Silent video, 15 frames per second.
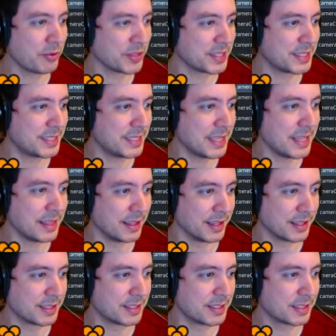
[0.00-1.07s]
see
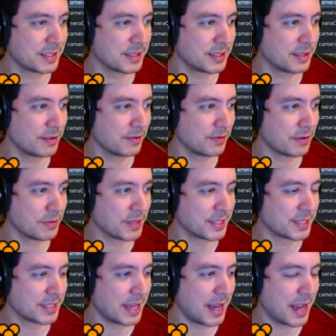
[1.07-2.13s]
this from the
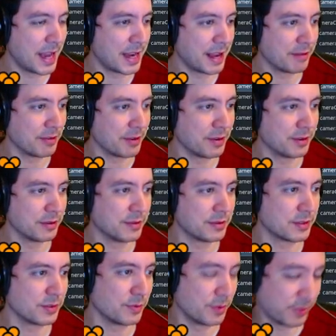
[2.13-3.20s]
side ever.
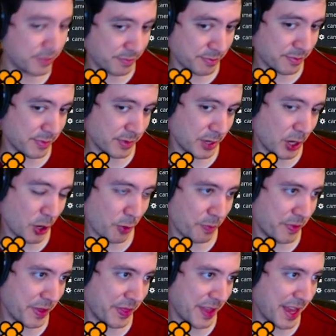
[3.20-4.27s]
So we'll hope
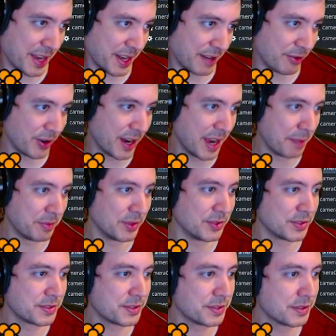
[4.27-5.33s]
that that never happens.